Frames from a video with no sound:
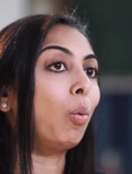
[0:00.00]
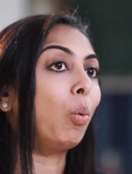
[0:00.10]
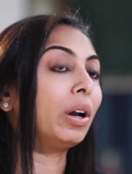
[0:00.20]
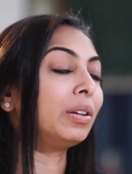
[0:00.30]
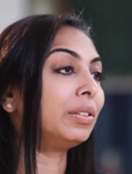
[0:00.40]

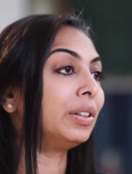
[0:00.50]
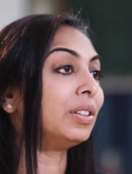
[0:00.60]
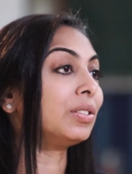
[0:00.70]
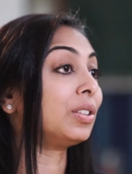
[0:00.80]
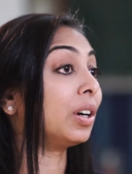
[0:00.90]
One
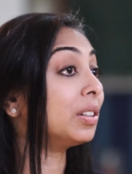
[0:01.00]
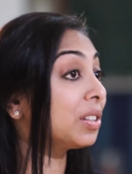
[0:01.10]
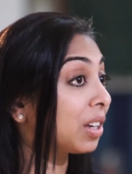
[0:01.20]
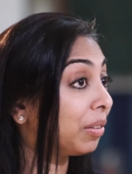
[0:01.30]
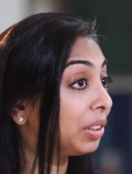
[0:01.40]
is drug
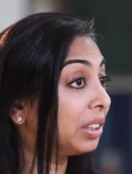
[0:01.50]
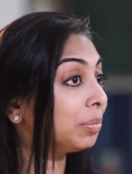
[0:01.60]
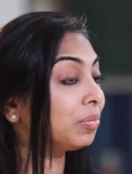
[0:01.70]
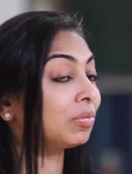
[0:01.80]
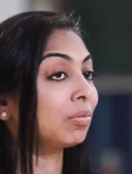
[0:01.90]

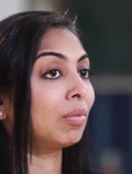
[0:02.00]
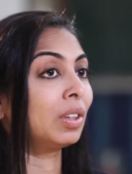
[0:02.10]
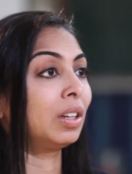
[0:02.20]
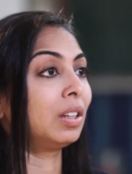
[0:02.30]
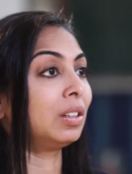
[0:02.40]
discovery,
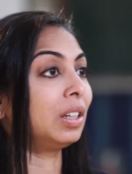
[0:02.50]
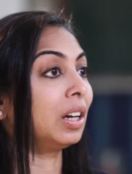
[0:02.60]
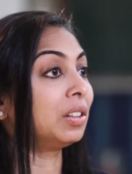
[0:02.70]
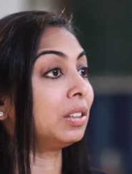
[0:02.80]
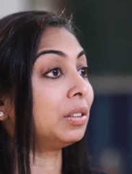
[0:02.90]
the
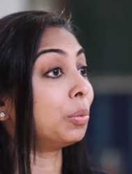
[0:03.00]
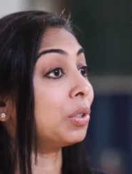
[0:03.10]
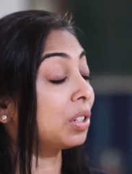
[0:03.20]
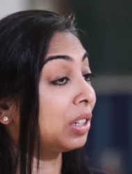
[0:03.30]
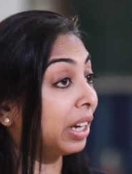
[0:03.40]
other was in